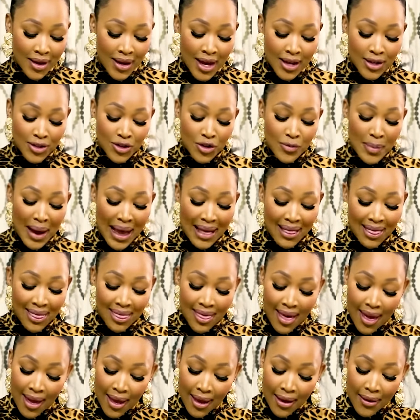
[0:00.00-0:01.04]
and do my
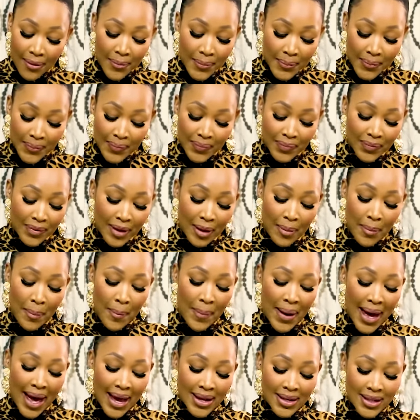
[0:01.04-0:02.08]
thing.
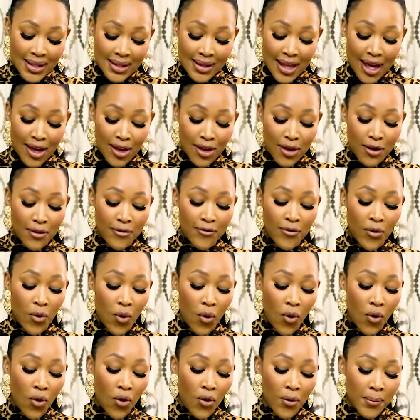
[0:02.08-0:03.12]
But thank you
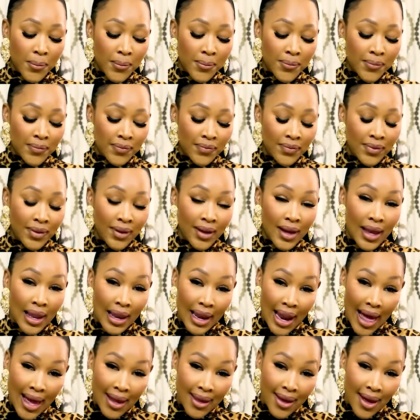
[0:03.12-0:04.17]
for
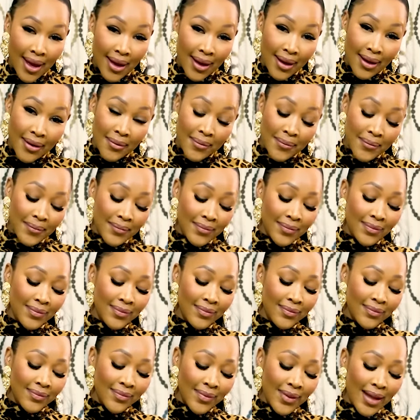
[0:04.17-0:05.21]
liking.
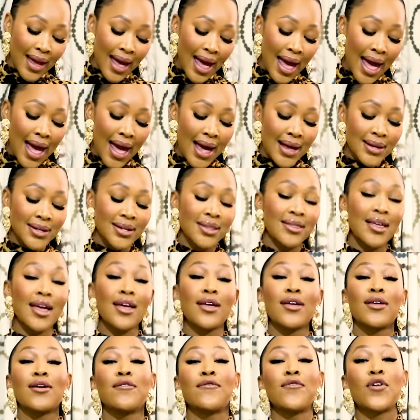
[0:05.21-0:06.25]
And
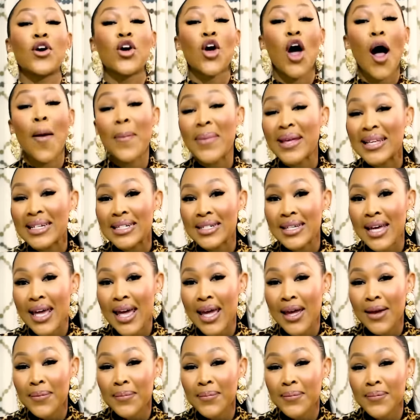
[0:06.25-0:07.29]
thank you for
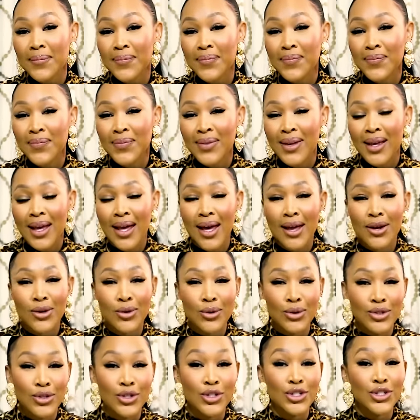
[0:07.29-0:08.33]
commenting. And
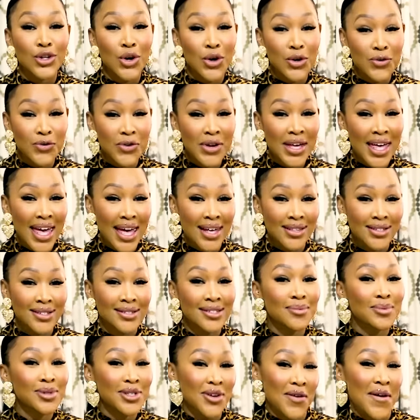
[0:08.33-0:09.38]
also don't forget to
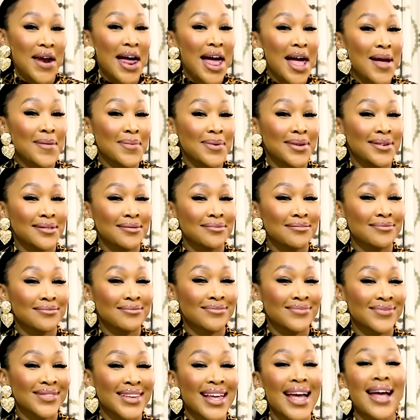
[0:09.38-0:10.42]
subscribe.
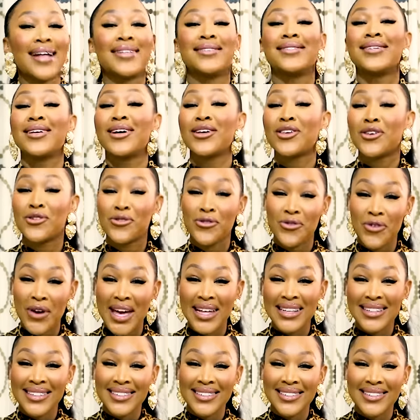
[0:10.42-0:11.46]
And tell your
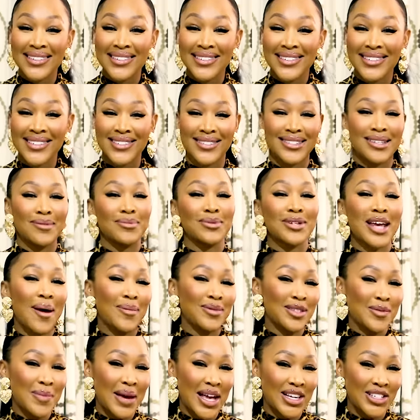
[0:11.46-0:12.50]
friends to
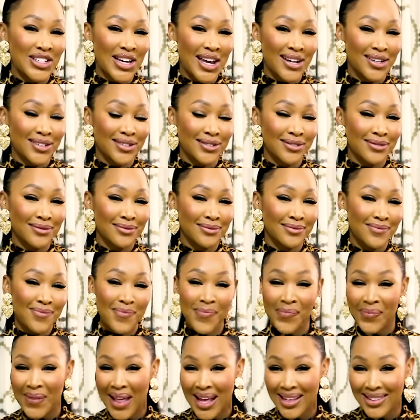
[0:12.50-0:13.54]
subscribe to my channel.
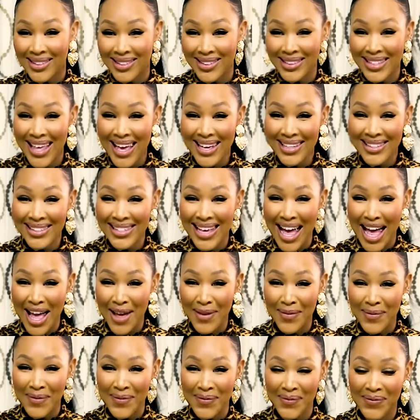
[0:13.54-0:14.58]
Until next
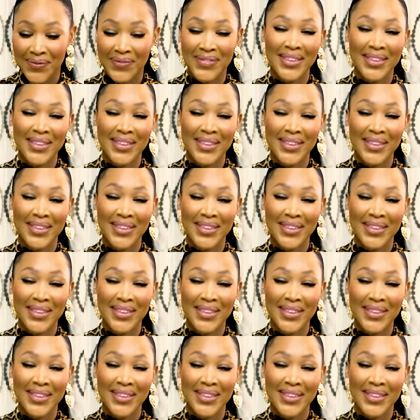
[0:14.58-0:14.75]
time.